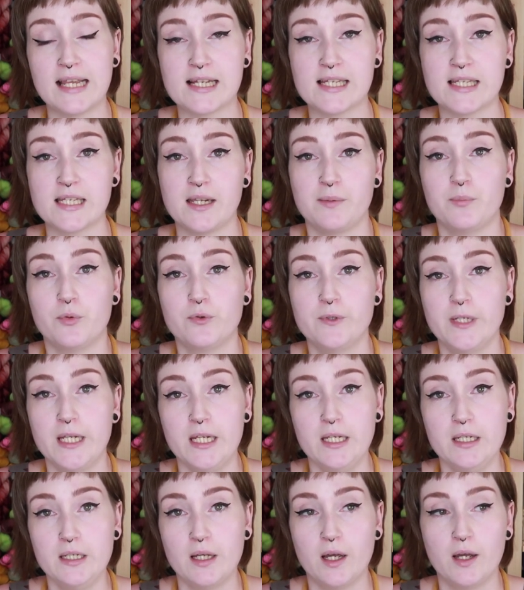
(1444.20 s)
Saturday
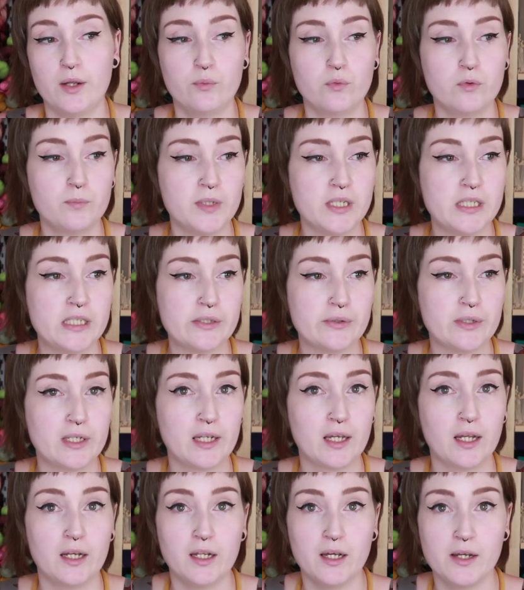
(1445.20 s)
morning, I will be
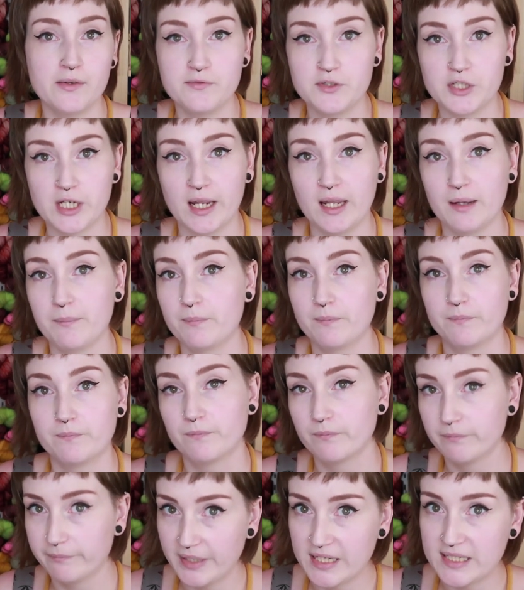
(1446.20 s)
doing a live chat,
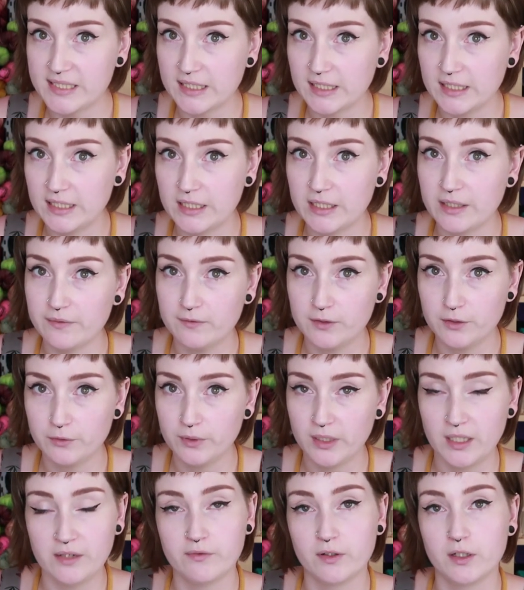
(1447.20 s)
basically giving you
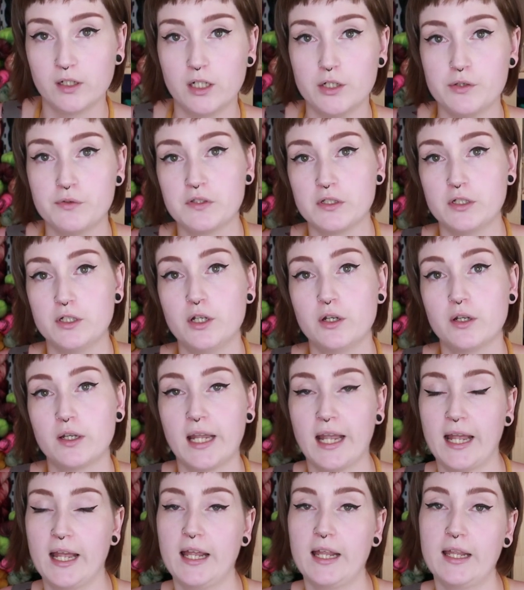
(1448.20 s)
an even closer
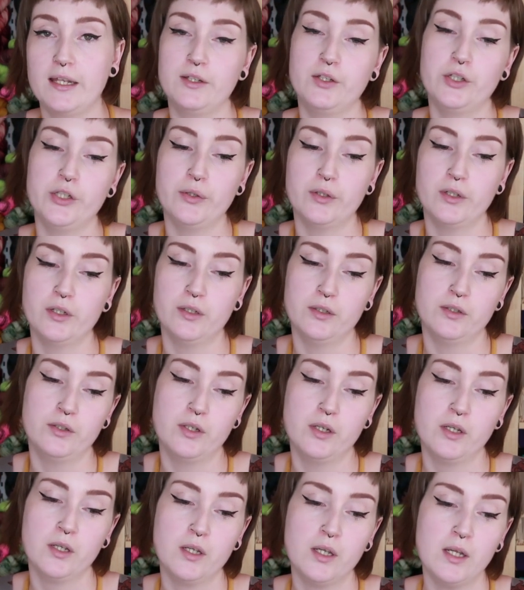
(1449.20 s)
look, and you
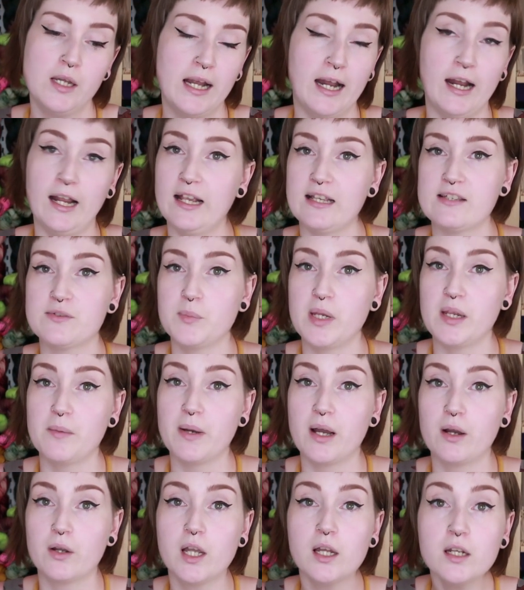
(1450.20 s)
can ask me
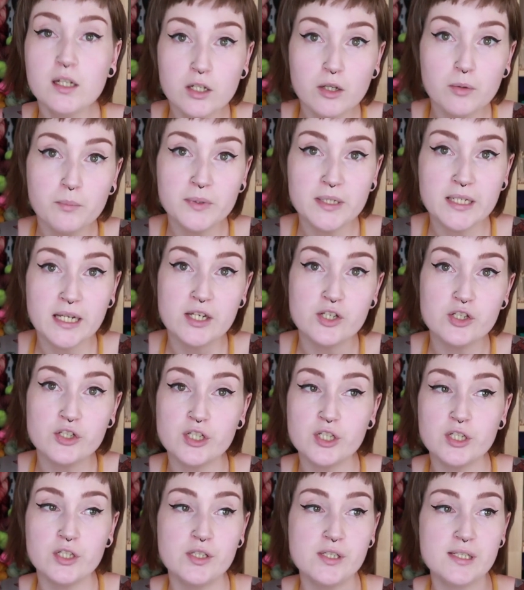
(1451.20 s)
about colour
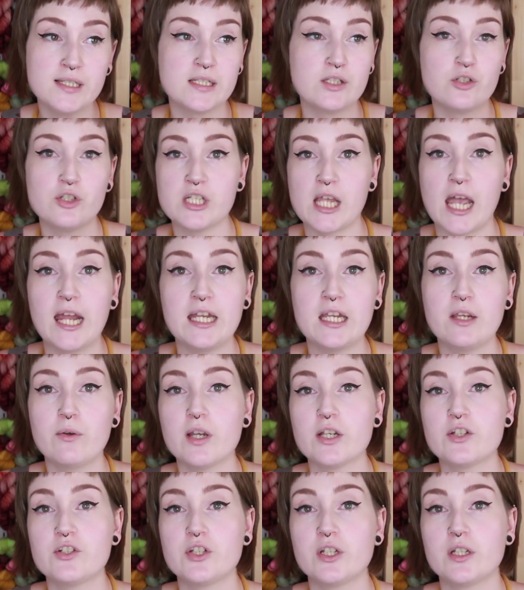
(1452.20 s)
combinations and just any
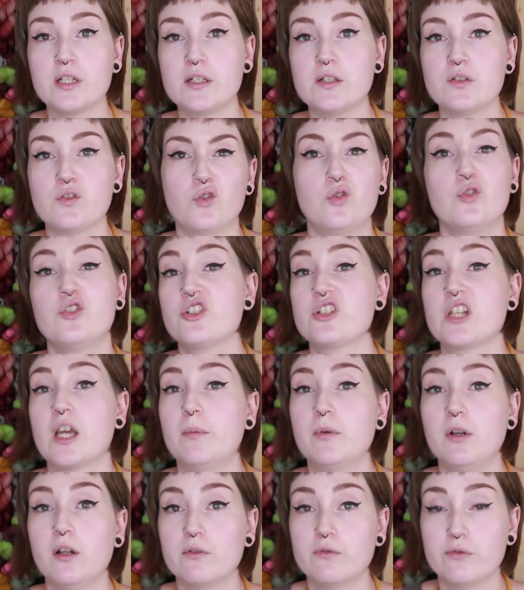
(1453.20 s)
questions, or just
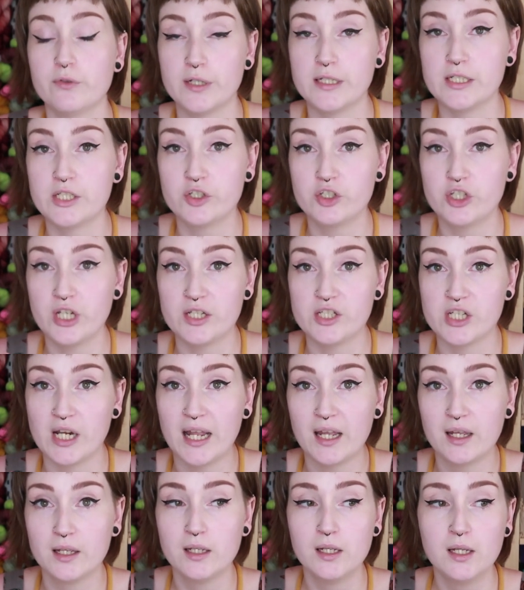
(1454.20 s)
come along for a chit
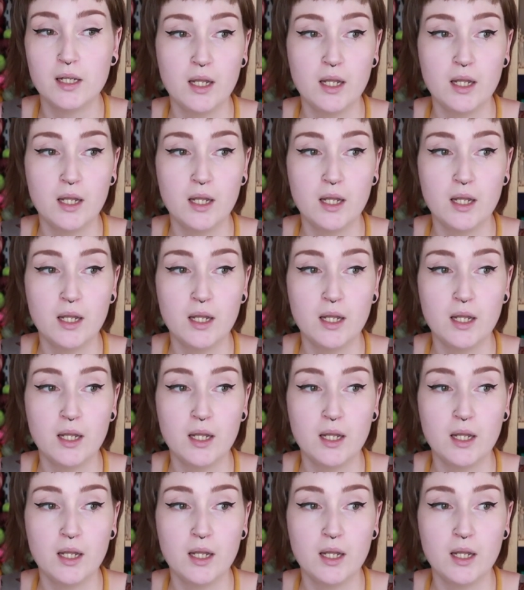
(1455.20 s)
chat.